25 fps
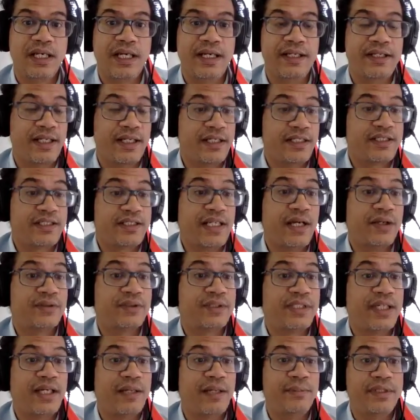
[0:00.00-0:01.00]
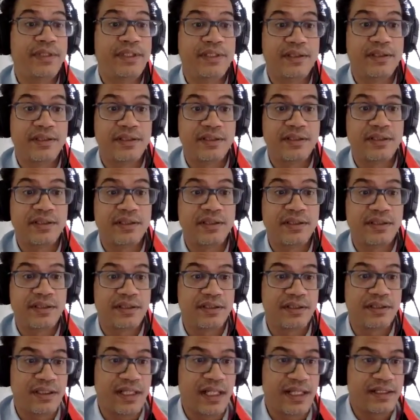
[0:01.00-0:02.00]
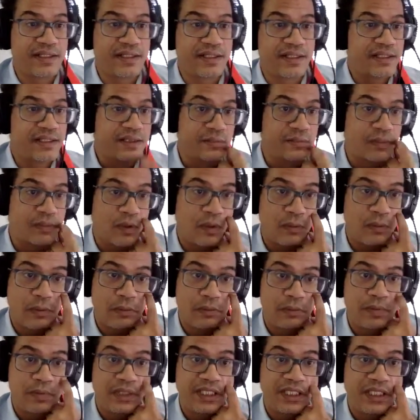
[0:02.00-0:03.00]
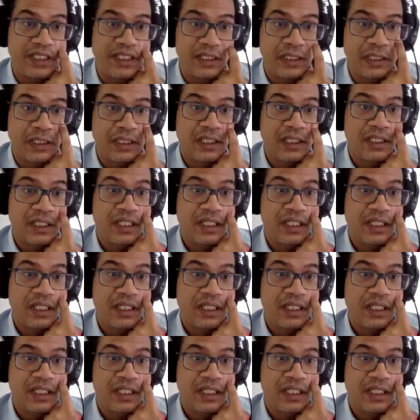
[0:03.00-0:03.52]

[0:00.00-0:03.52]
And it's out there. I mean, I can probably